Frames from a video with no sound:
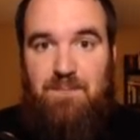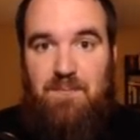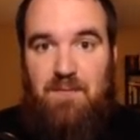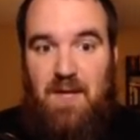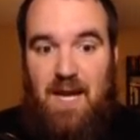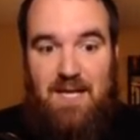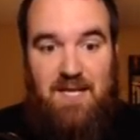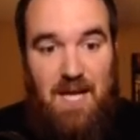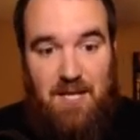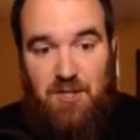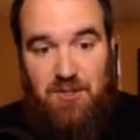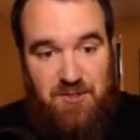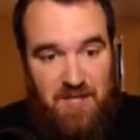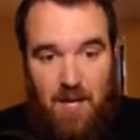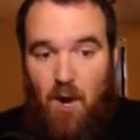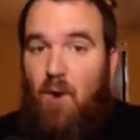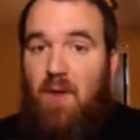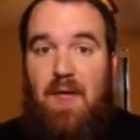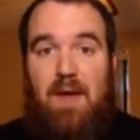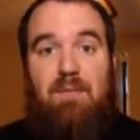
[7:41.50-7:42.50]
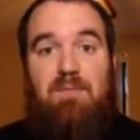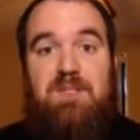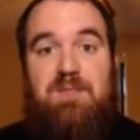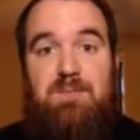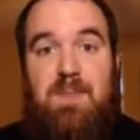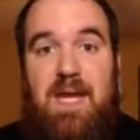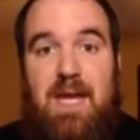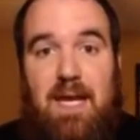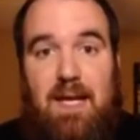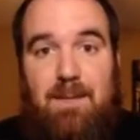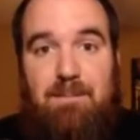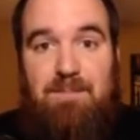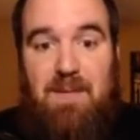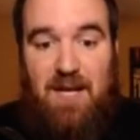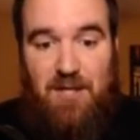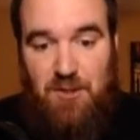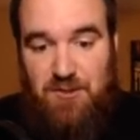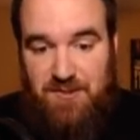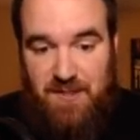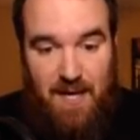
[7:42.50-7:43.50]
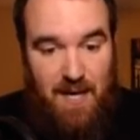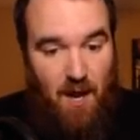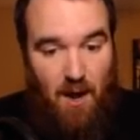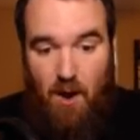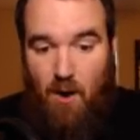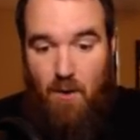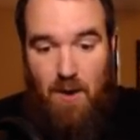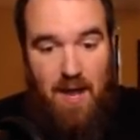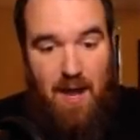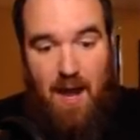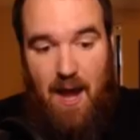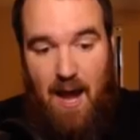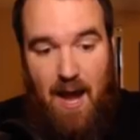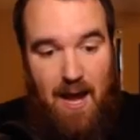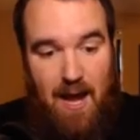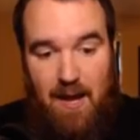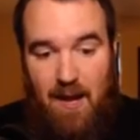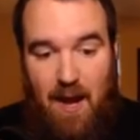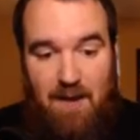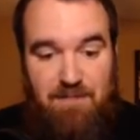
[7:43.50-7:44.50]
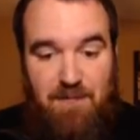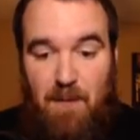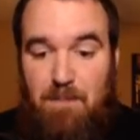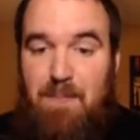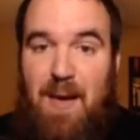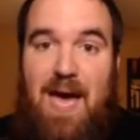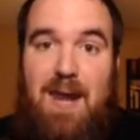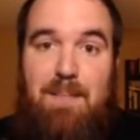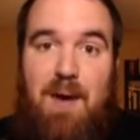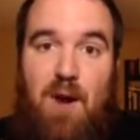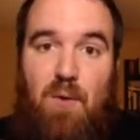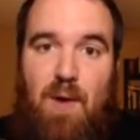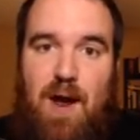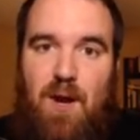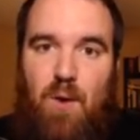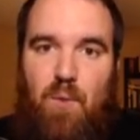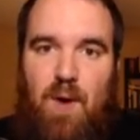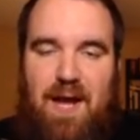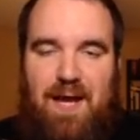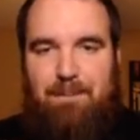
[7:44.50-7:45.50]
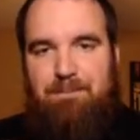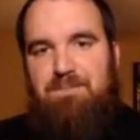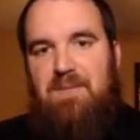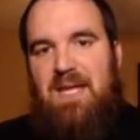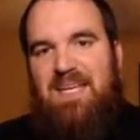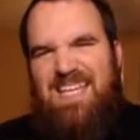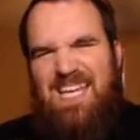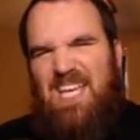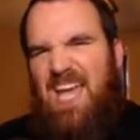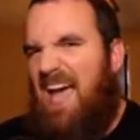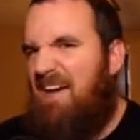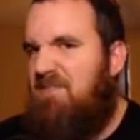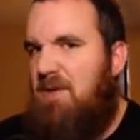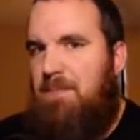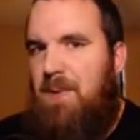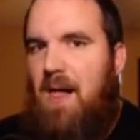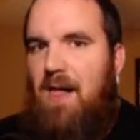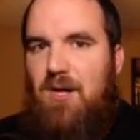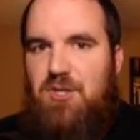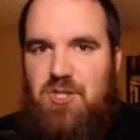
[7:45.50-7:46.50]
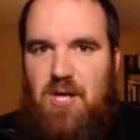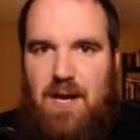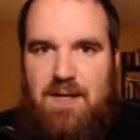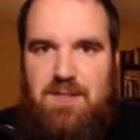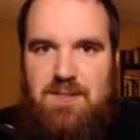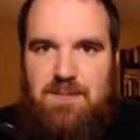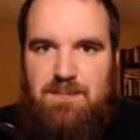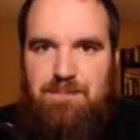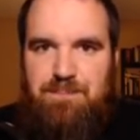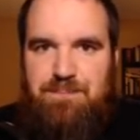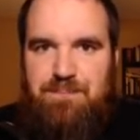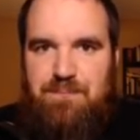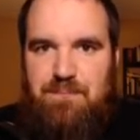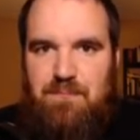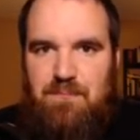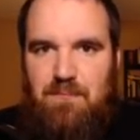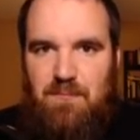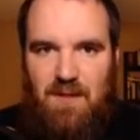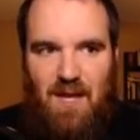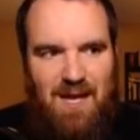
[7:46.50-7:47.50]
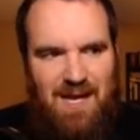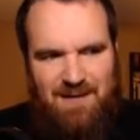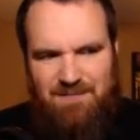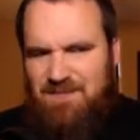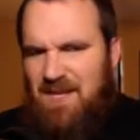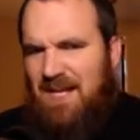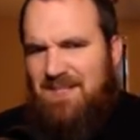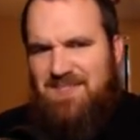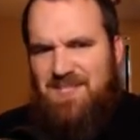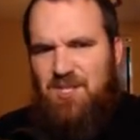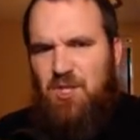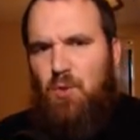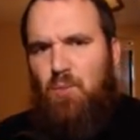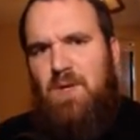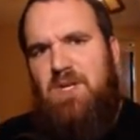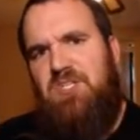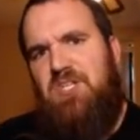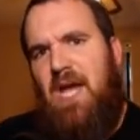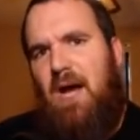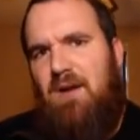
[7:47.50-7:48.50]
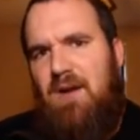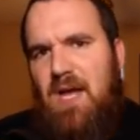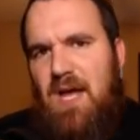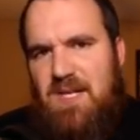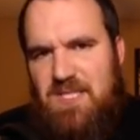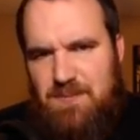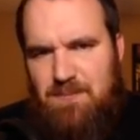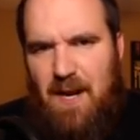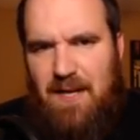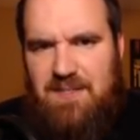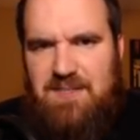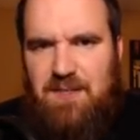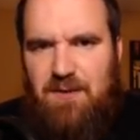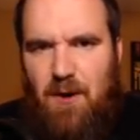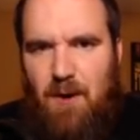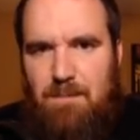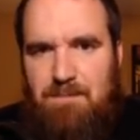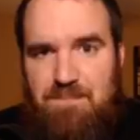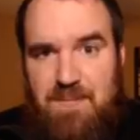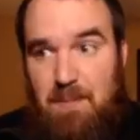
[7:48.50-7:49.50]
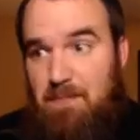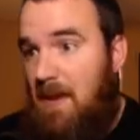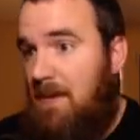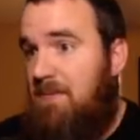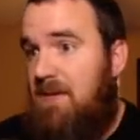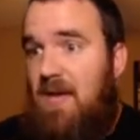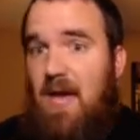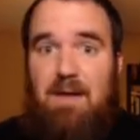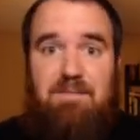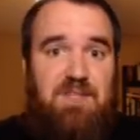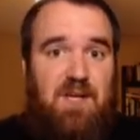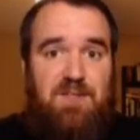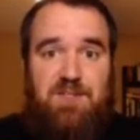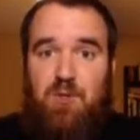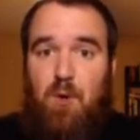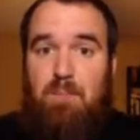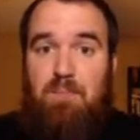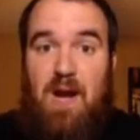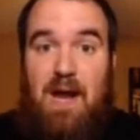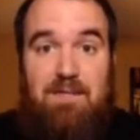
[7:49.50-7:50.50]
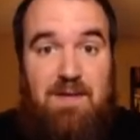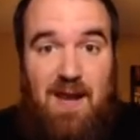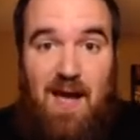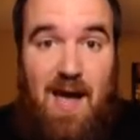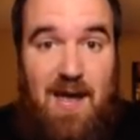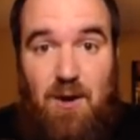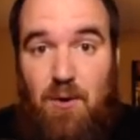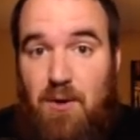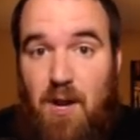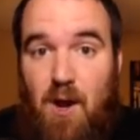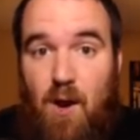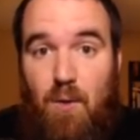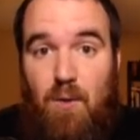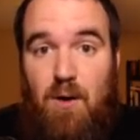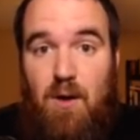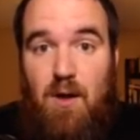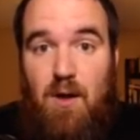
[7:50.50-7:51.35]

And yeah, you say, oh, that was mean. And you say, oh yeah, I felt bad about it right away. You haven't apologized. I have not seen you reach out to Mike Zero. Now, maybe you have done so in private, I don't know.